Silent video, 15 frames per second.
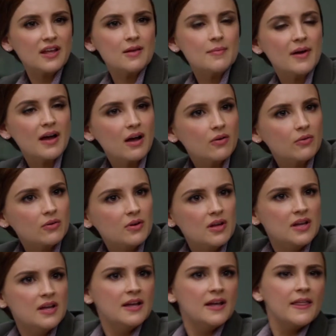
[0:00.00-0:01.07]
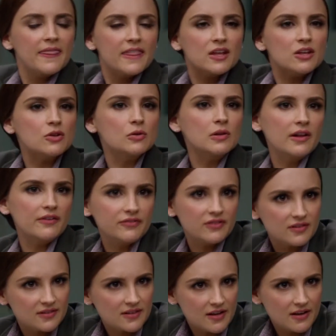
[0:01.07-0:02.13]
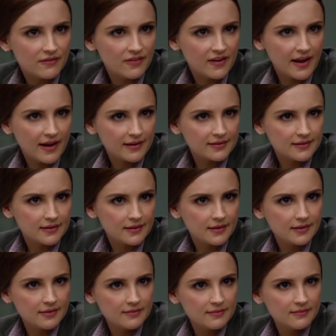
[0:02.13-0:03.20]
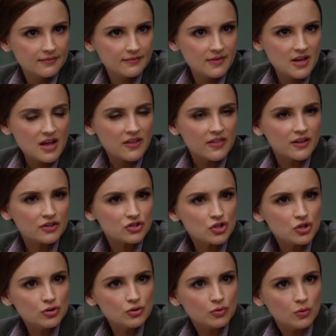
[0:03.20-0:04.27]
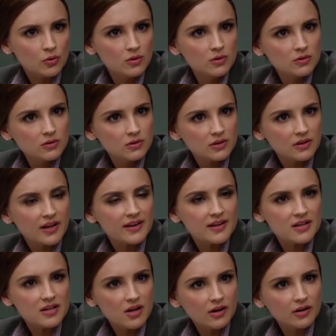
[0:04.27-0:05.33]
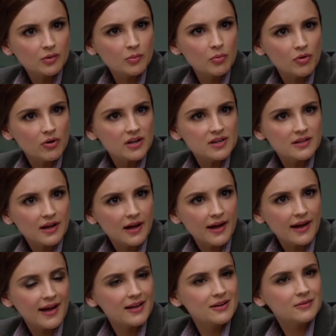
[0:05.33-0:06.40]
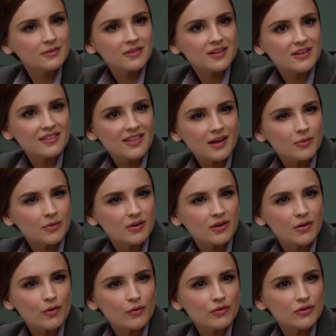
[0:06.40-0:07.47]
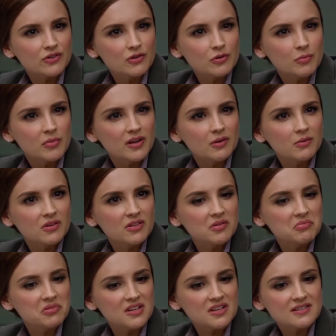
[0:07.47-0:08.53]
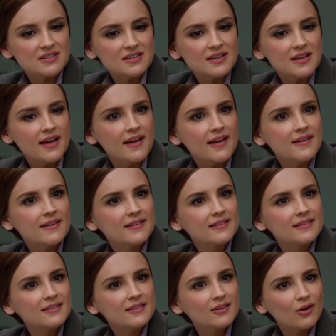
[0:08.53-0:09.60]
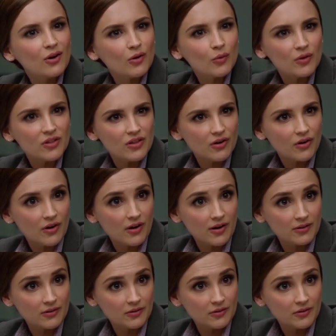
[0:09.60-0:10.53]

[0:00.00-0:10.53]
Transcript: if it came out that you left the scene of an accident, that you let a young boy die, I don't think that would go over too big with the PTA, or with your